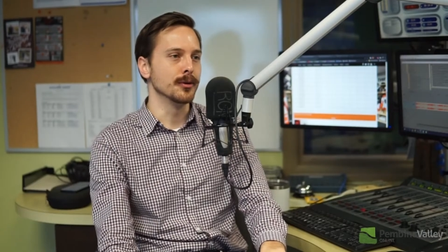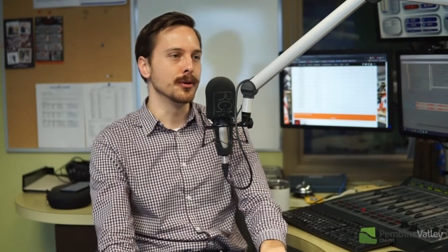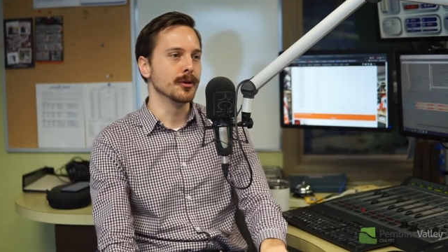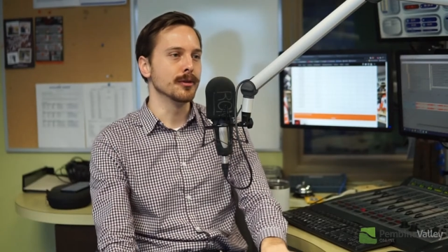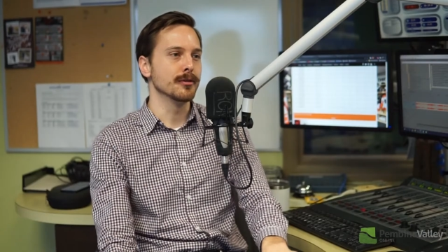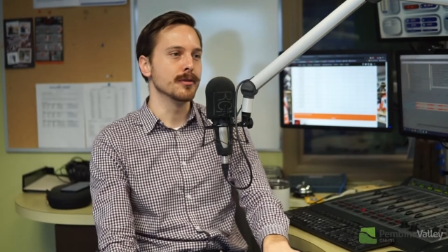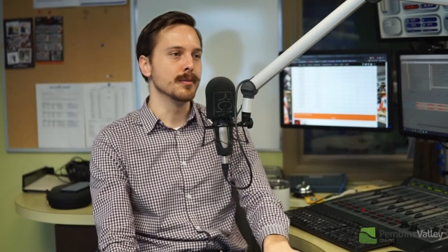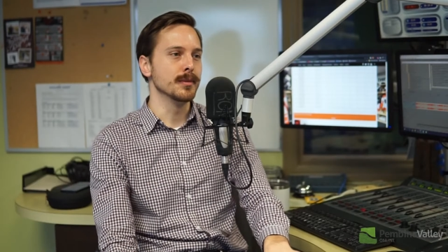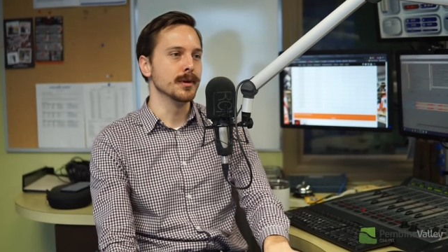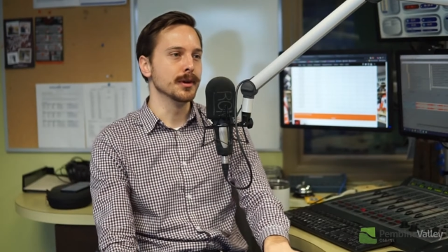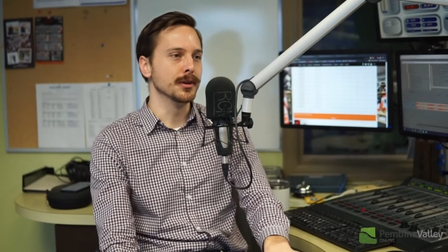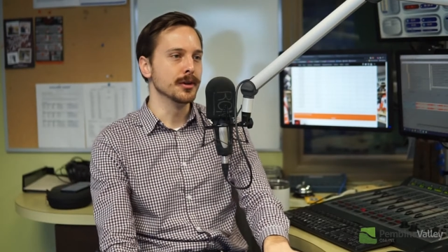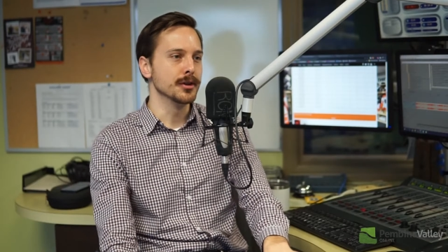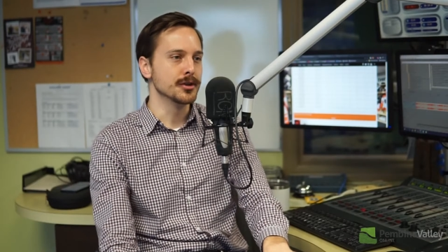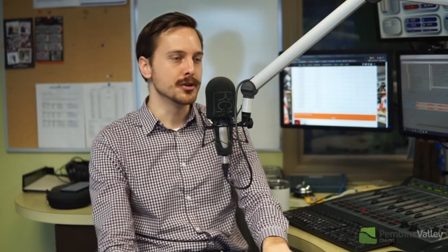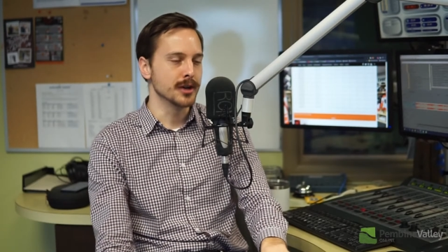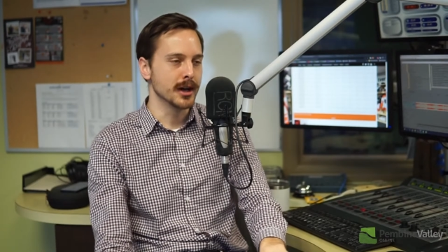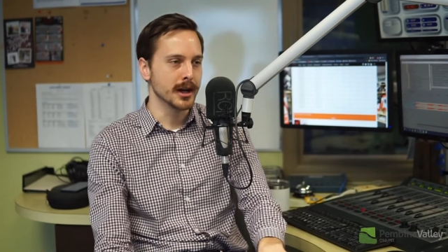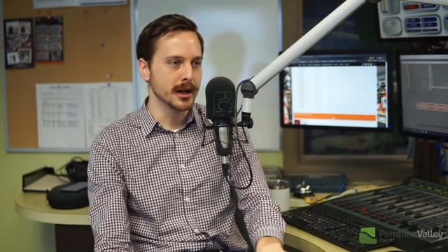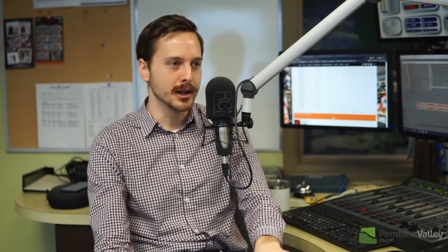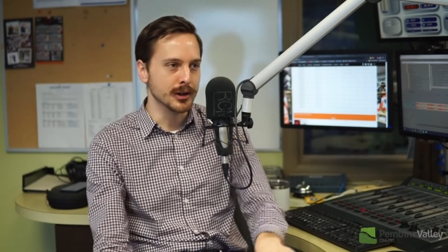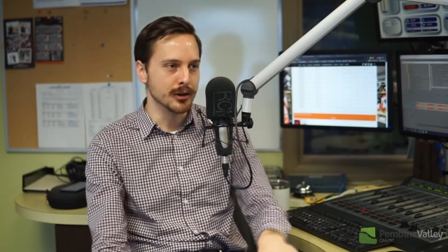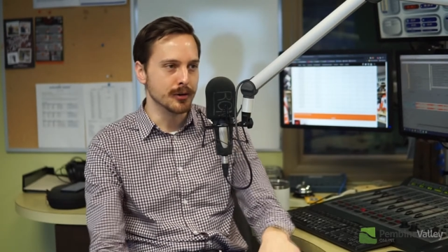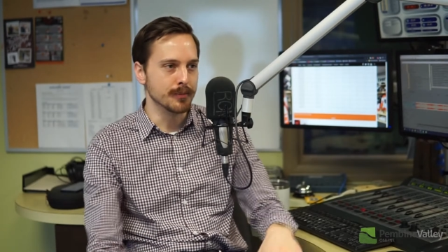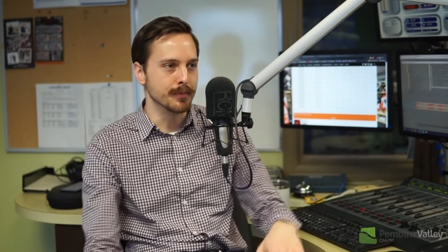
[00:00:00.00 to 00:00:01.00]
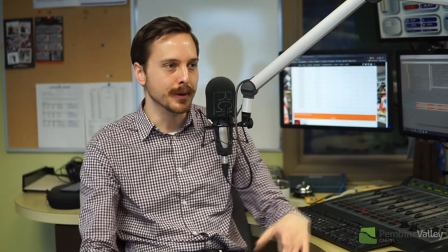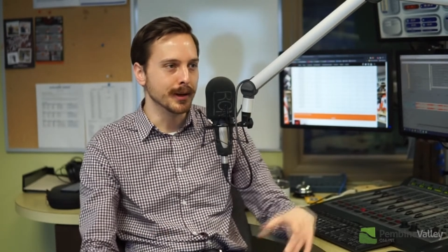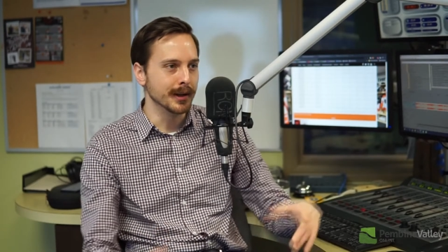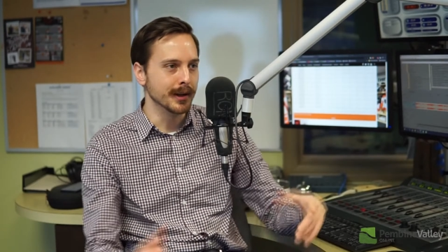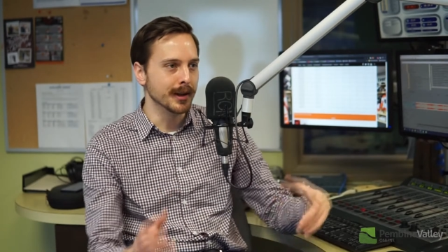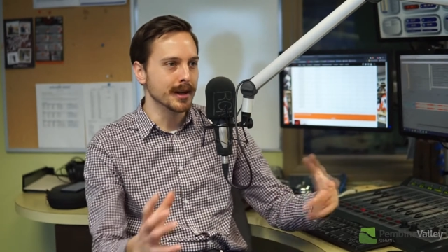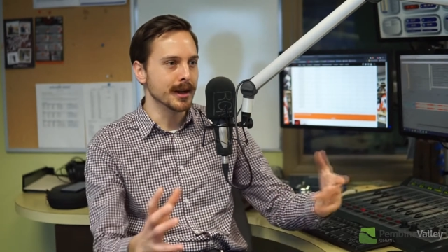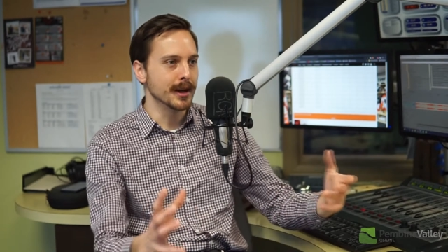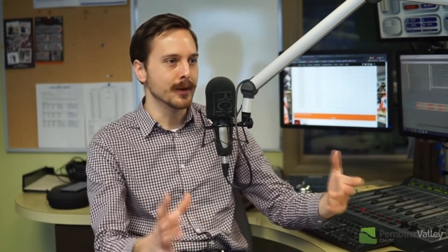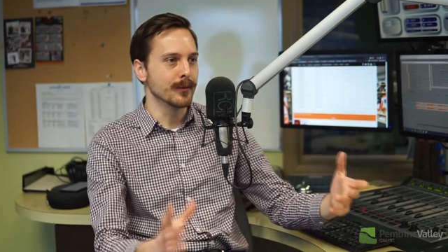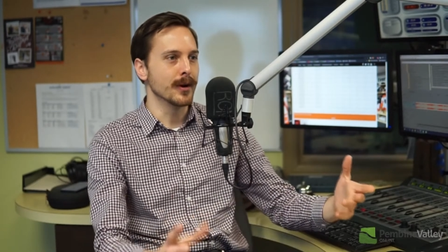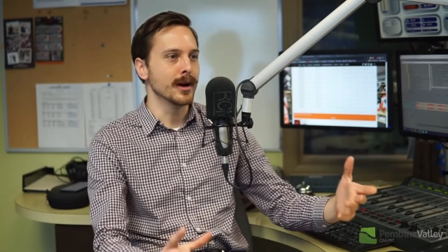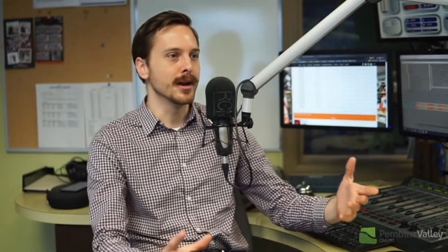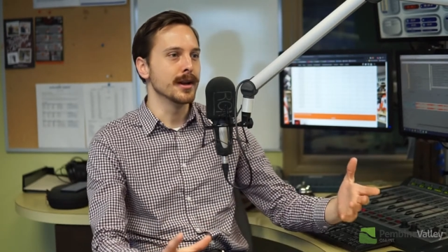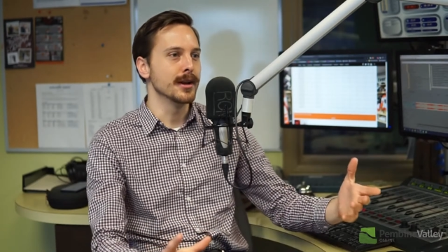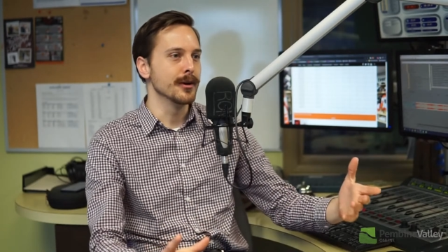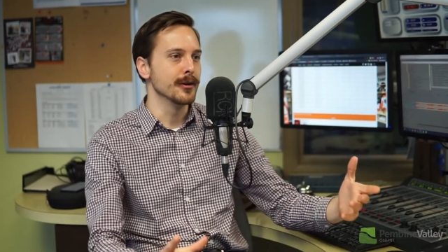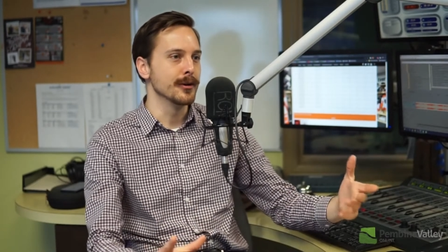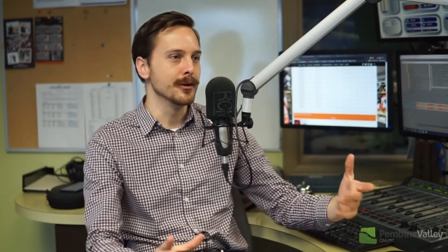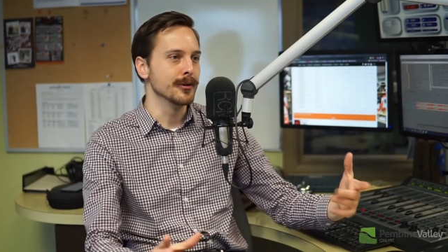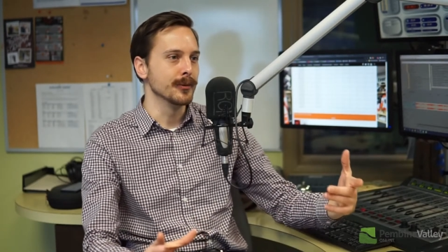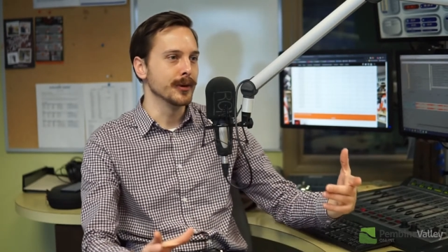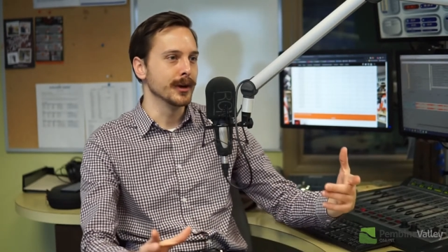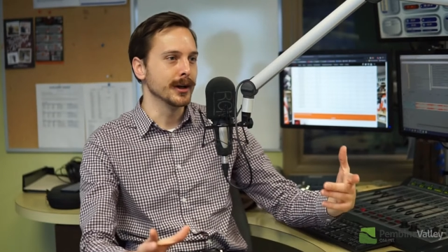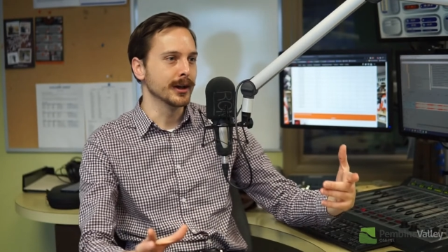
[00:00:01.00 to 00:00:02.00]
you're from Ile de you're billeting right
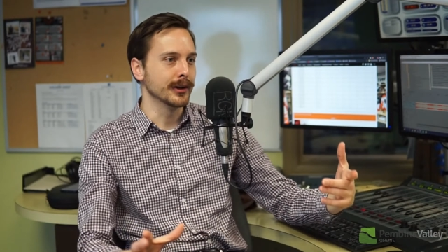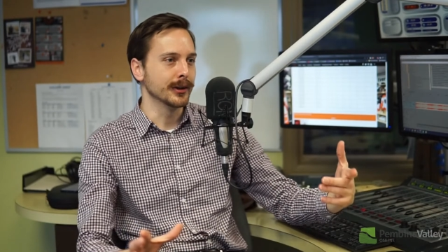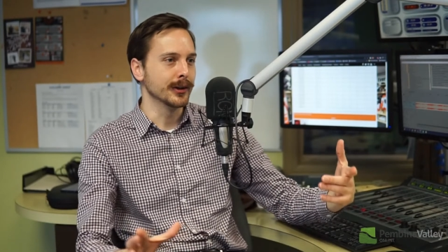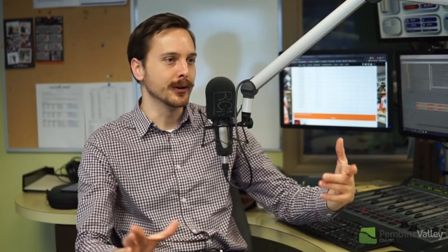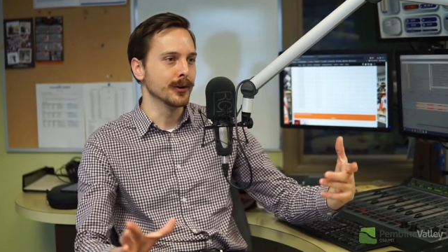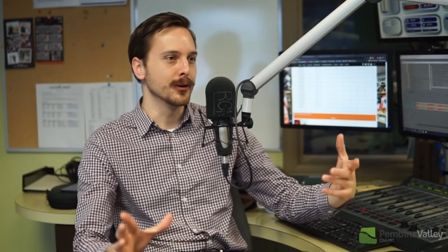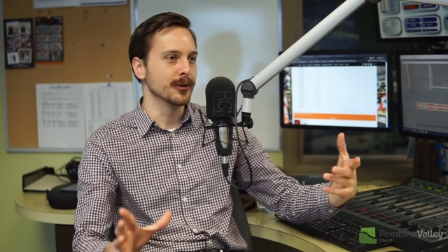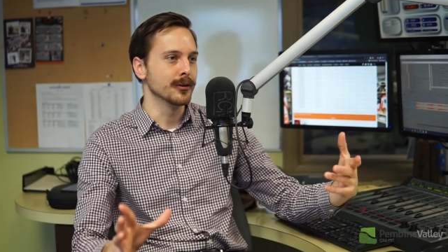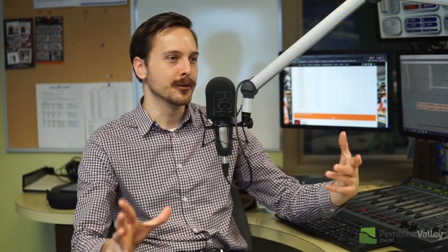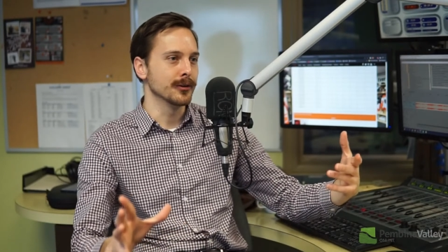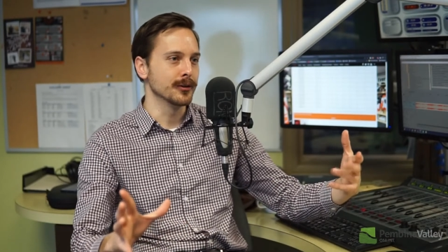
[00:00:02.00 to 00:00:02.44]
here in Winkler.